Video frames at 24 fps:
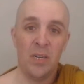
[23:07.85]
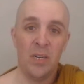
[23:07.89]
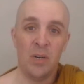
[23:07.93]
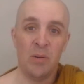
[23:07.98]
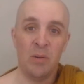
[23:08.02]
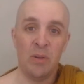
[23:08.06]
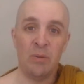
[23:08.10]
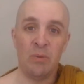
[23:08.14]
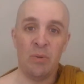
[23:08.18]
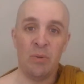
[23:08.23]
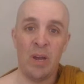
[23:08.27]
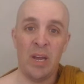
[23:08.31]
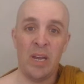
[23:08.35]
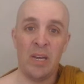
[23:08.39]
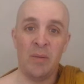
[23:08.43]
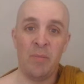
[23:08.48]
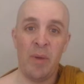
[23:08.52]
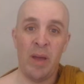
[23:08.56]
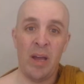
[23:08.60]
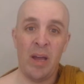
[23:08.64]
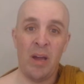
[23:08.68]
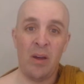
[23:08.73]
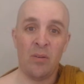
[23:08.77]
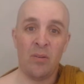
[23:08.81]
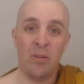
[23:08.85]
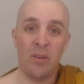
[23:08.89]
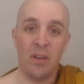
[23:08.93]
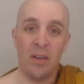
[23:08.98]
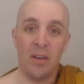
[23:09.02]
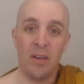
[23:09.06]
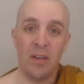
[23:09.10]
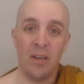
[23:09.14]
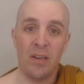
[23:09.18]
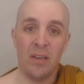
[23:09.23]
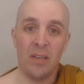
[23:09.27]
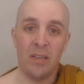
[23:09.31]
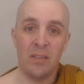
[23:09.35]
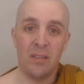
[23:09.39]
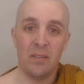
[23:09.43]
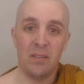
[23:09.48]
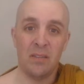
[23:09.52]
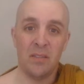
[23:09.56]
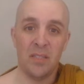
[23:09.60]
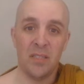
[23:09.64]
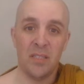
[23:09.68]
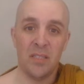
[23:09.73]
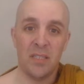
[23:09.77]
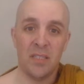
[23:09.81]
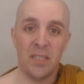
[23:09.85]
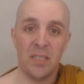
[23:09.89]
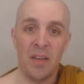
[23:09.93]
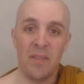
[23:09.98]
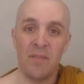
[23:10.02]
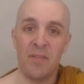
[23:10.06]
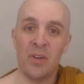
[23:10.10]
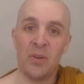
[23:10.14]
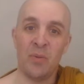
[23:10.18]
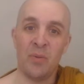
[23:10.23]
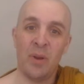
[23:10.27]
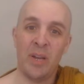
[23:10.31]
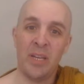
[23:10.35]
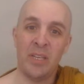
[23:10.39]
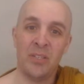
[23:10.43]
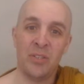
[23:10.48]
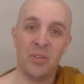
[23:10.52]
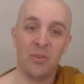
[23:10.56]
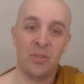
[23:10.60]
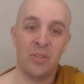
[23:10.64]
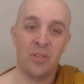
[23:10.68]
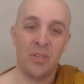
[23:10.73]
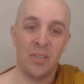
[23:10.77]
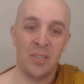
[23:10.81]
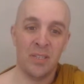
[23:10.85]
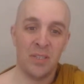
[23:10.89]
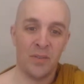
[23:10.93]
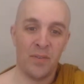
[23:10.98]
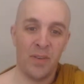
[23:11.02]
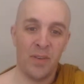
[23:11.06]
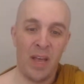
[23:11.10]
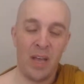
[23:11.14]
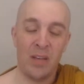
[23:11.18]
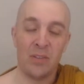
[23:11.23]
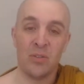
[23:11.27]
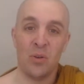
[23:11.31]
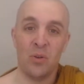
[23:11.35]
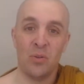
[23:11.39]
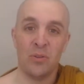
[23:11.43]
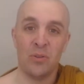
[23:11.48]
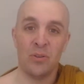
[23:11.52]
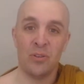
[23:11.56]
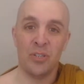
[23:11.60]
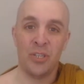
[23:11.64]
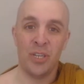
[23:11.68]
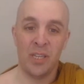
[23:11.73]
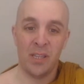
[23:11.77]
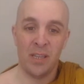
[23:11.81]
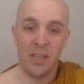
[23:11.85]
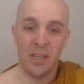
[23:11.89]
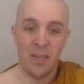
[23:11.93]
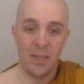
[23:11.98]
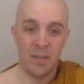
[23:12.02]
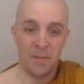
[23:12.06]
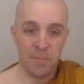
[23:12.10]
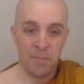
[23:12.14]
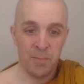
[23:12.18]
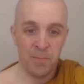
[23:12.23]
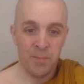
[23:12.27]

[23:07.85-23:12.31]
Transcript: We read about 7 or 8 suttas of Householder Chitta,